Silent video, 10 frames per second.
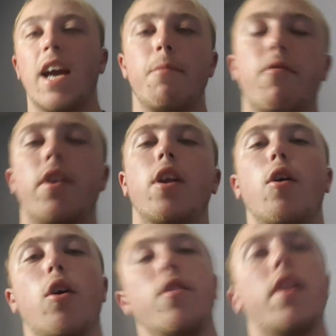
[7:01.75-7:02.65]
gaming
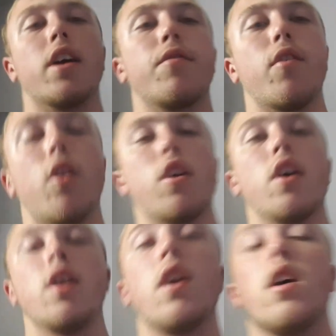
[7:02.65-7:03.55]
video or in the next vlog.
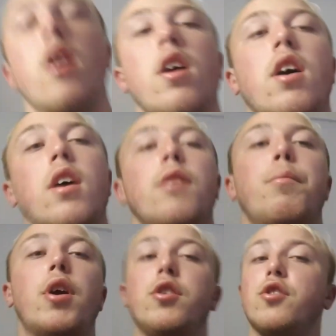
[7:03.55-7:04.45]

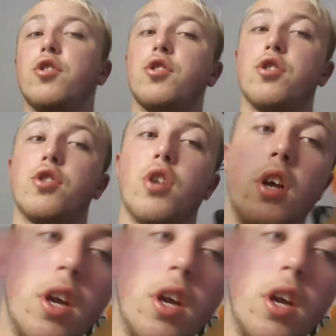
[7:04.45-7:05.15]
Peace.